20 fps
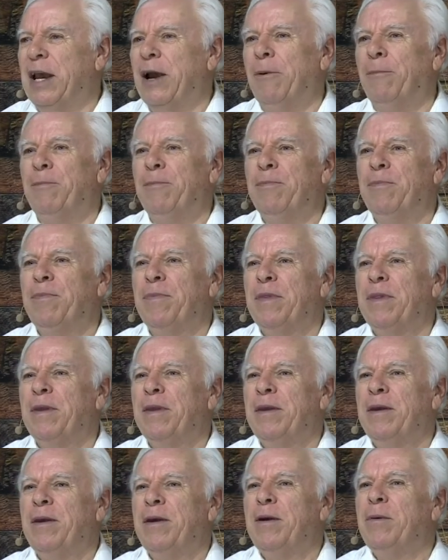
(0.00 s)
Him,
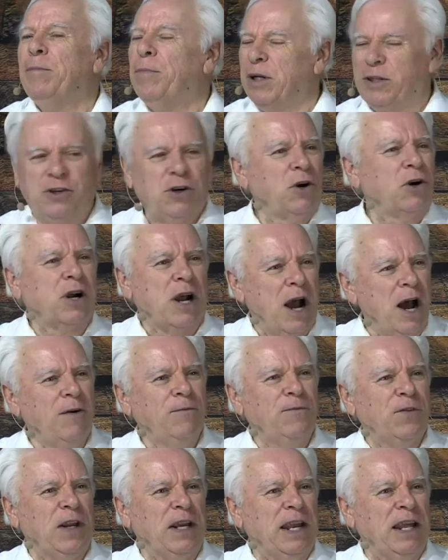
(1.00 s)
put your
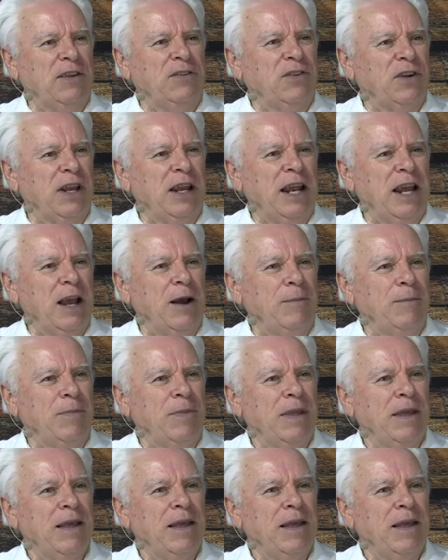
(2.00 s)
confidence in Him.